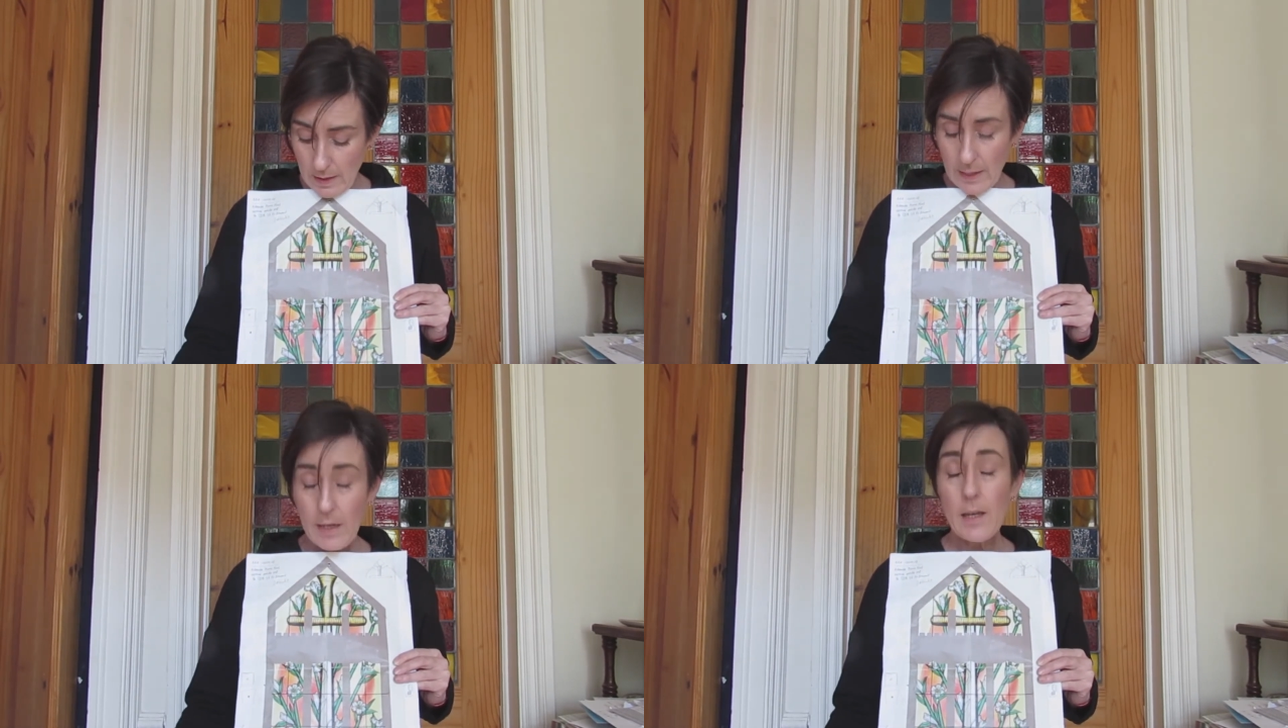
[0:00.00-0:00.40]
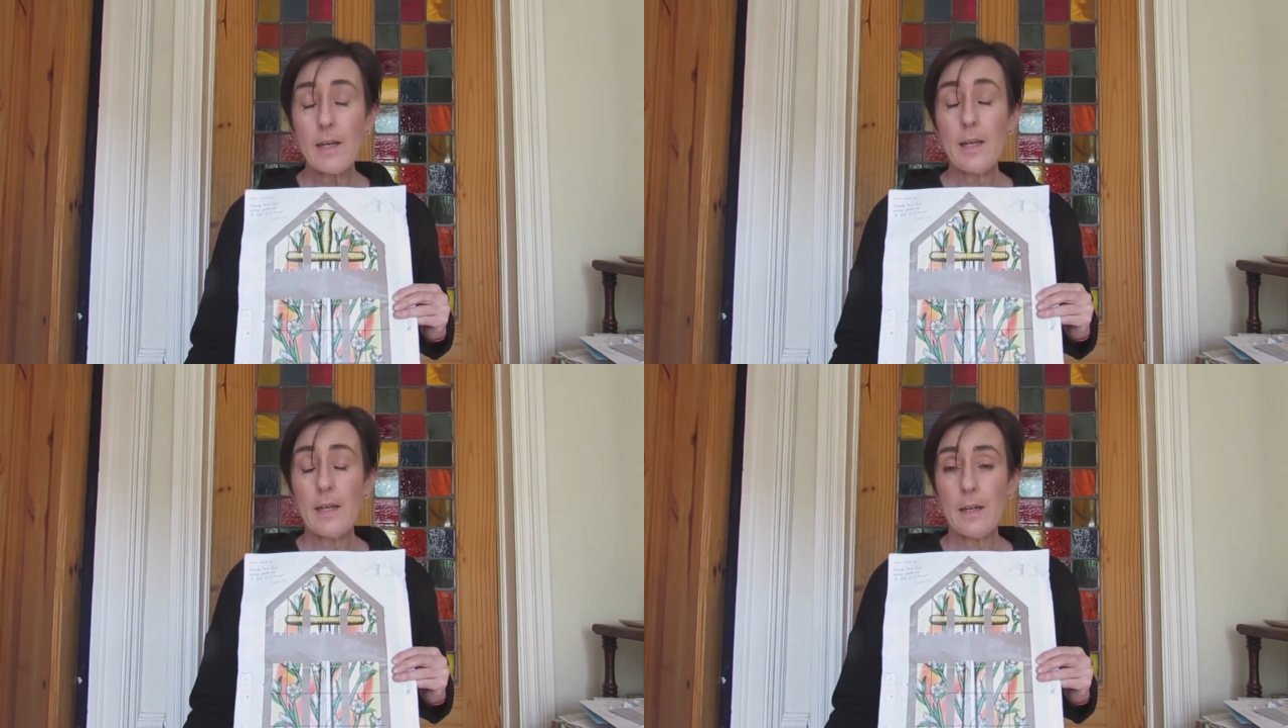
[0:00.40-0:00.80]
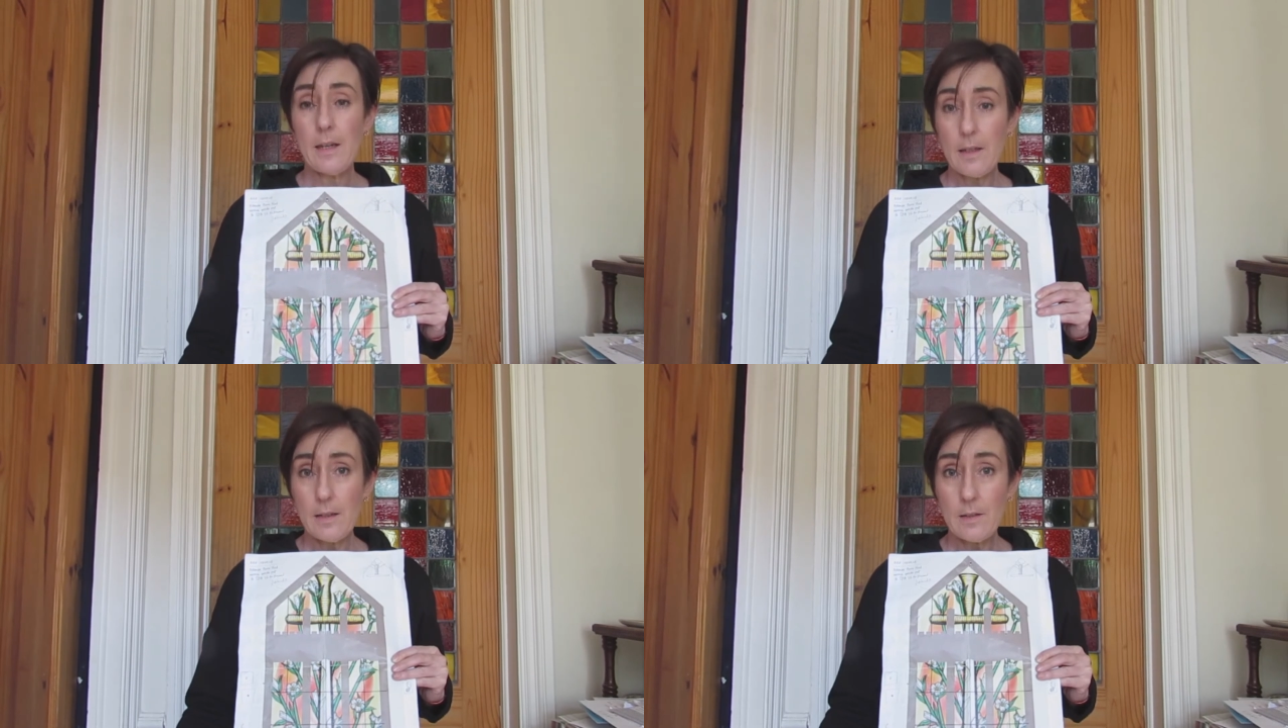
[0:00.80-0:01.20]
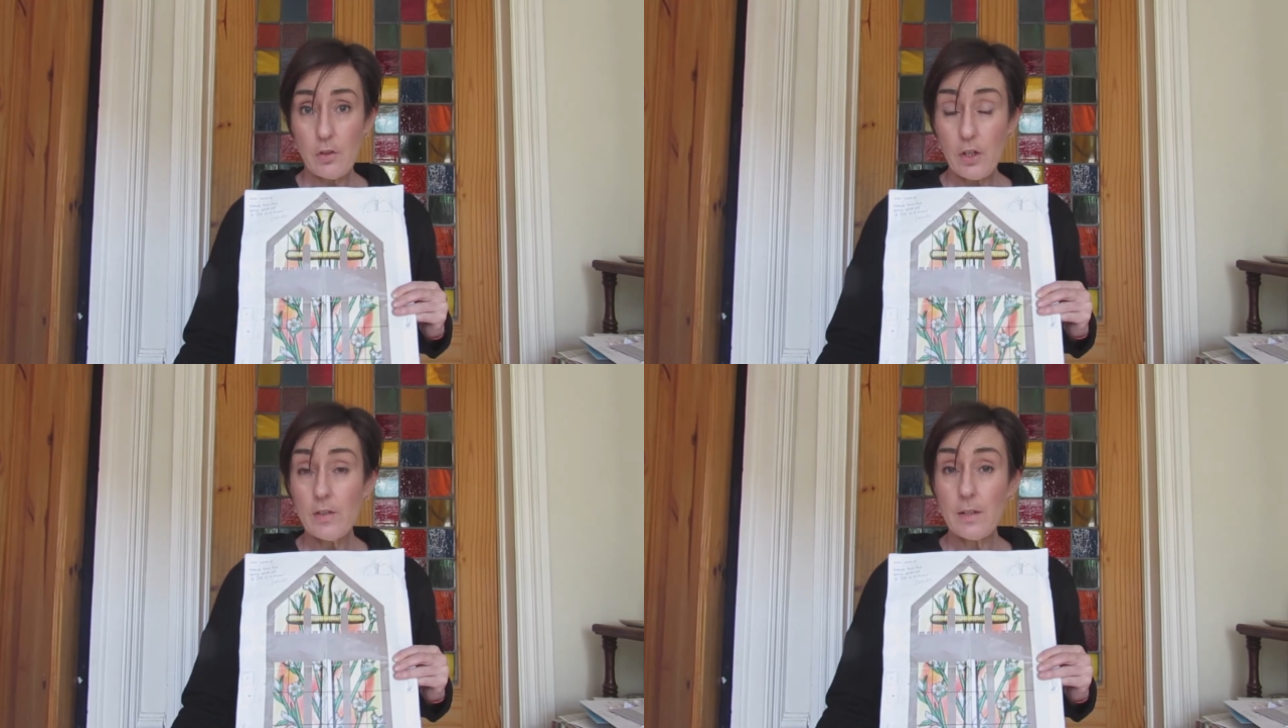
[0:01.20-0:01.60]
and I
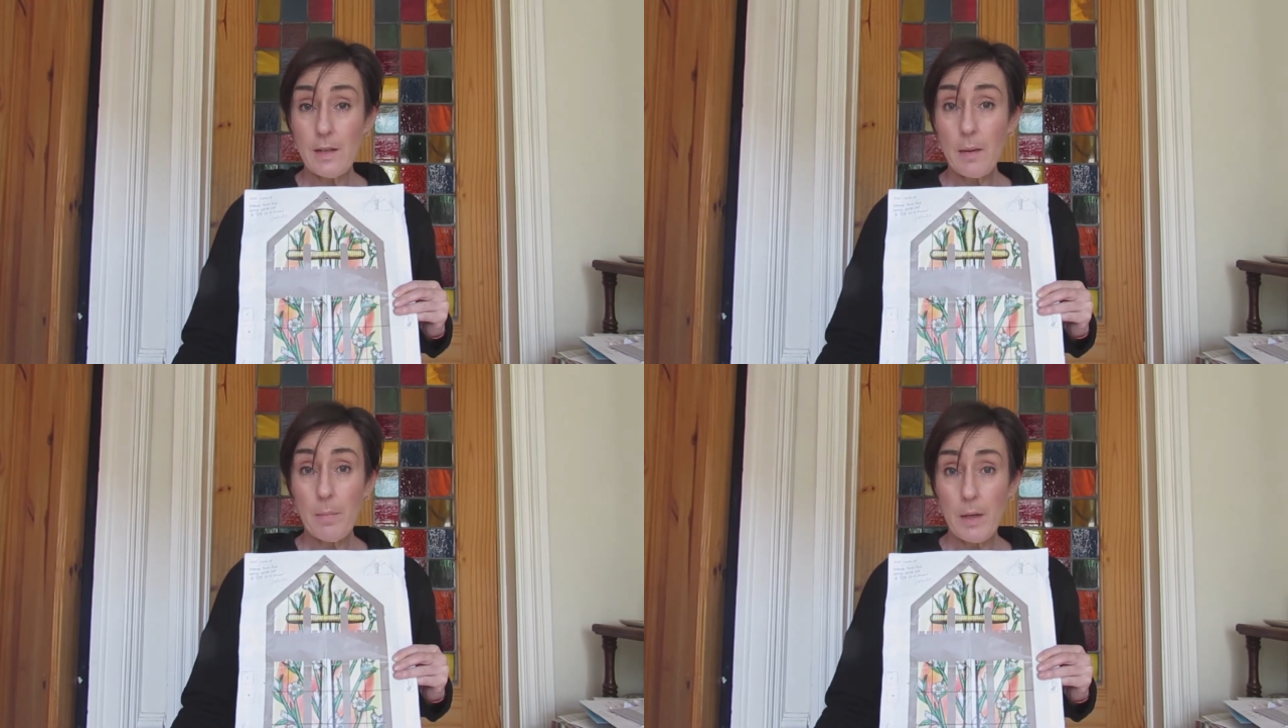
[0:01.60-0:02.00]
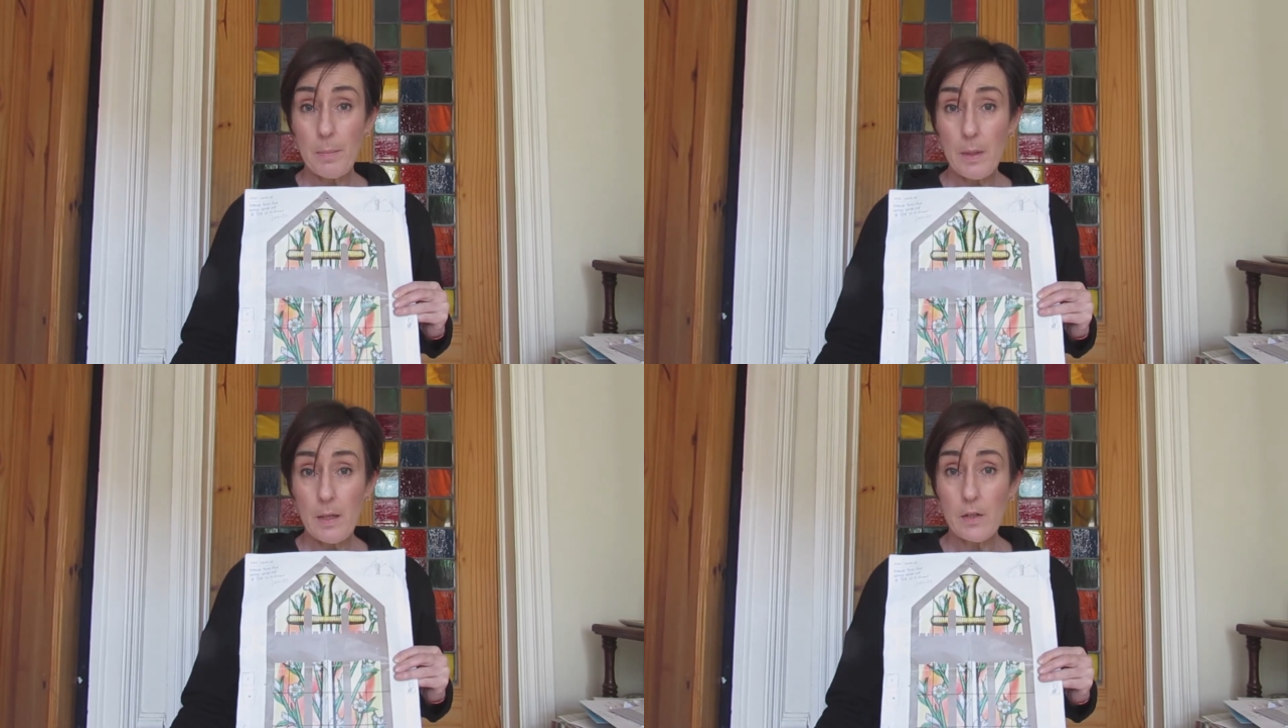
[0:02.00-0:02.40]
suggested that might be